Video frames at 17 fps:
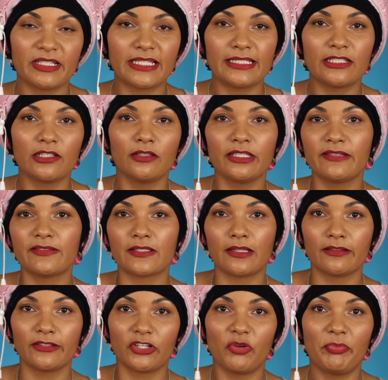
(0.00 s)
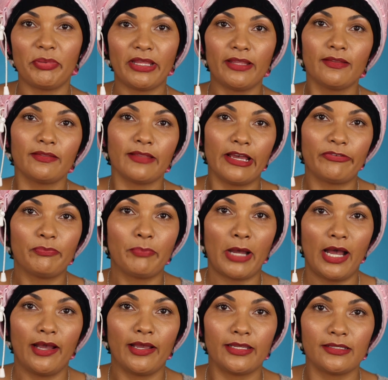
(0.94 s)
still leaves a little bit left
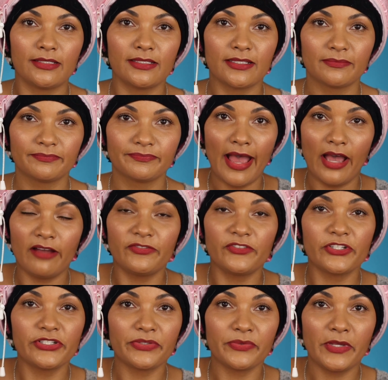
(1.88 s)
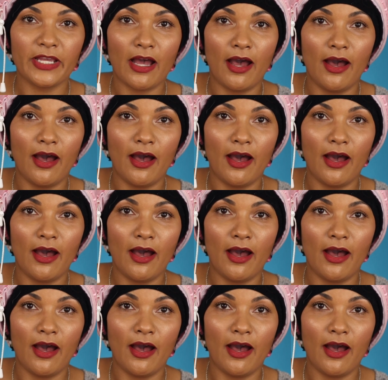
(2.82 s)
behind. After doing a